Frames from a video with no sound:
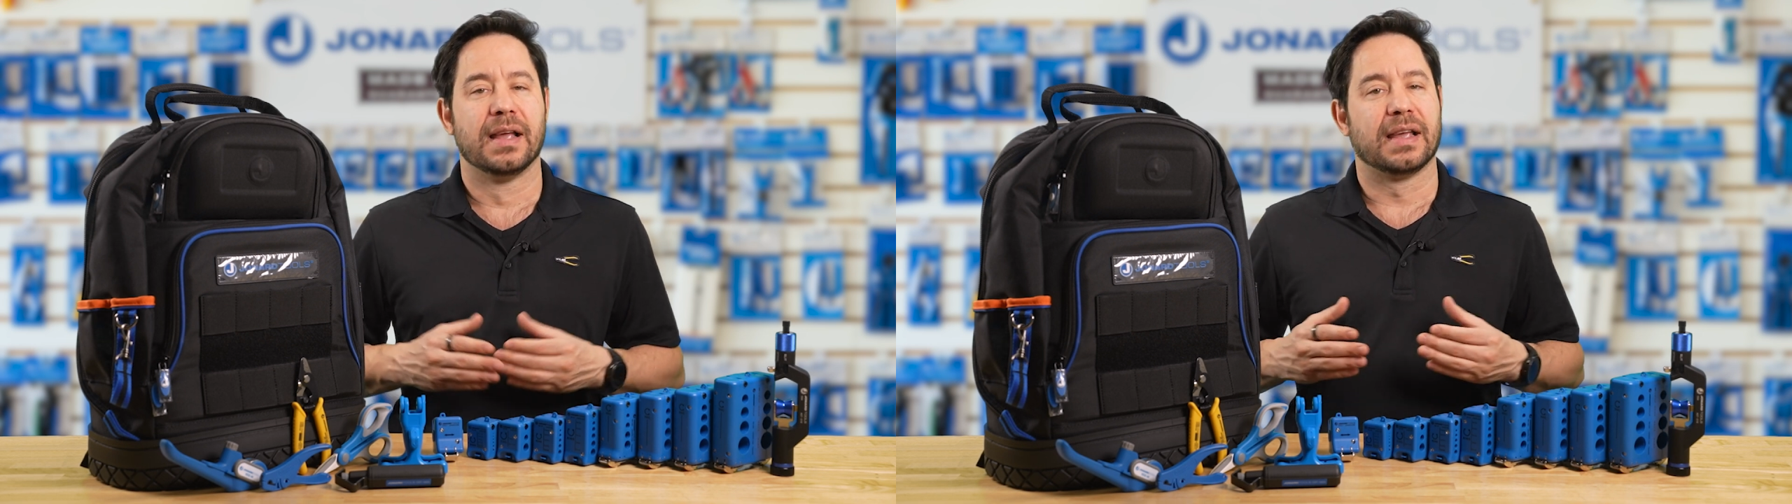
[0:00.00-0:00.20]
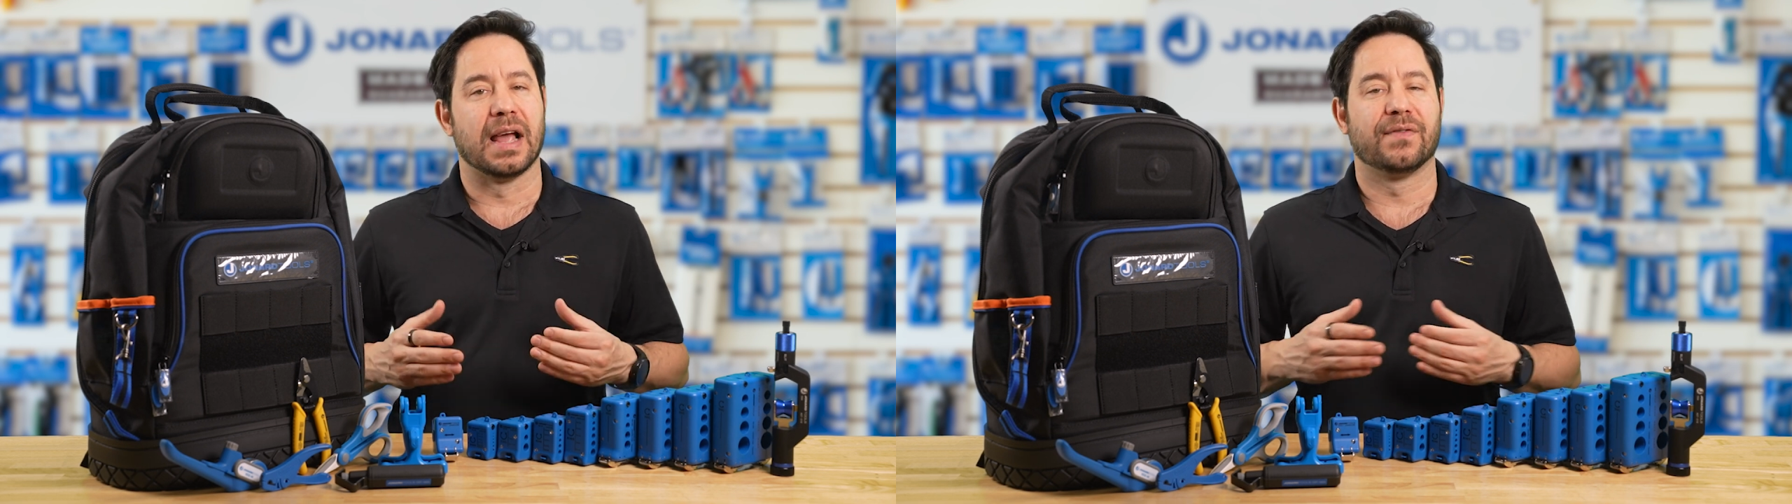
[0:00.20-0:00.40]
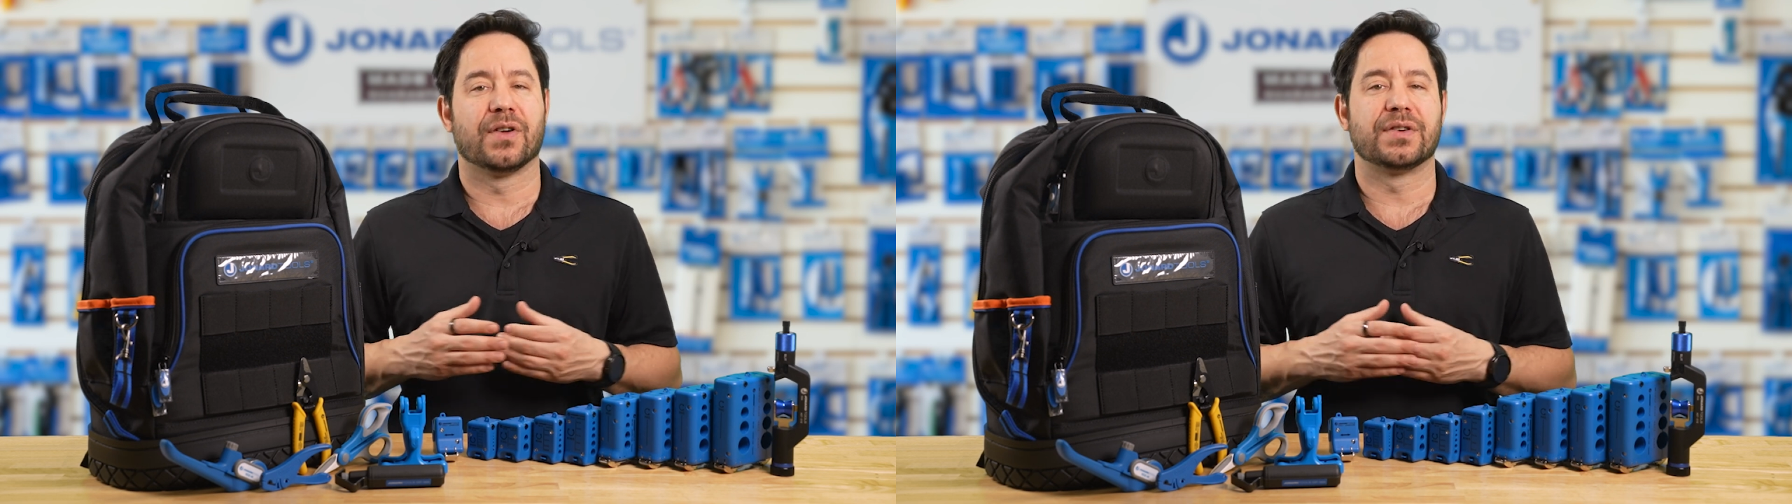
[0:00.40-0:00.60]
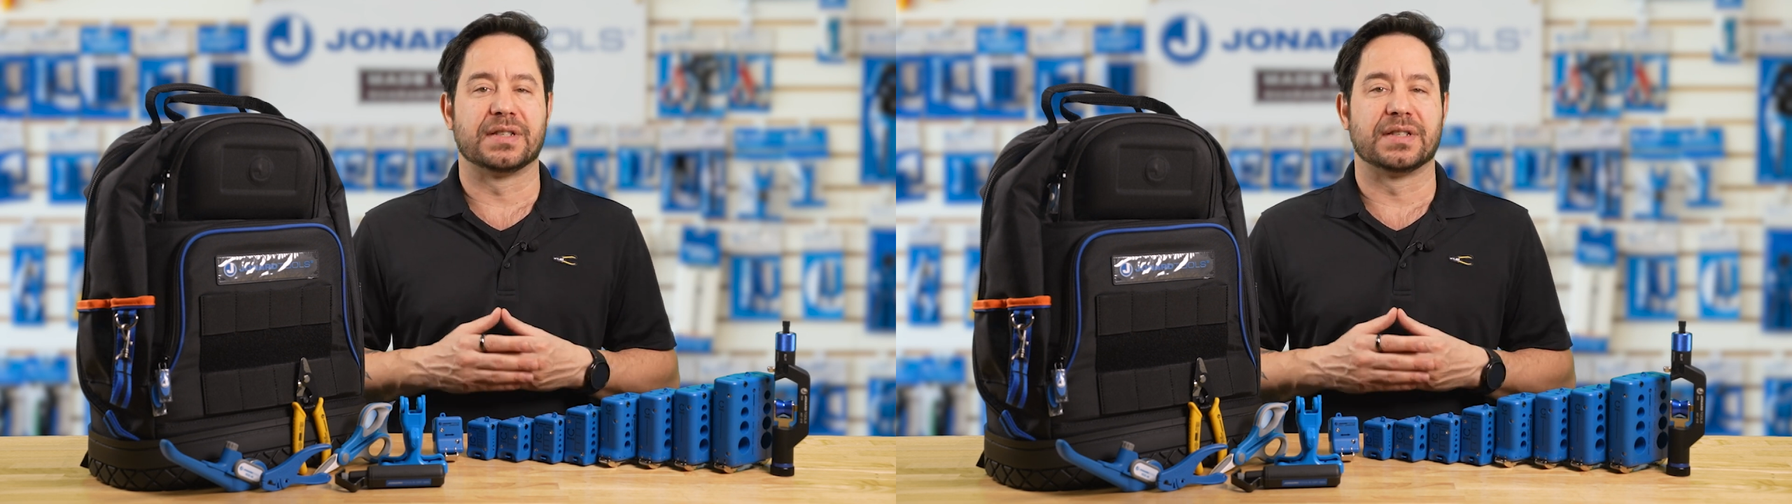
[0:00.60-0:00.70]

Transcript: Kevlar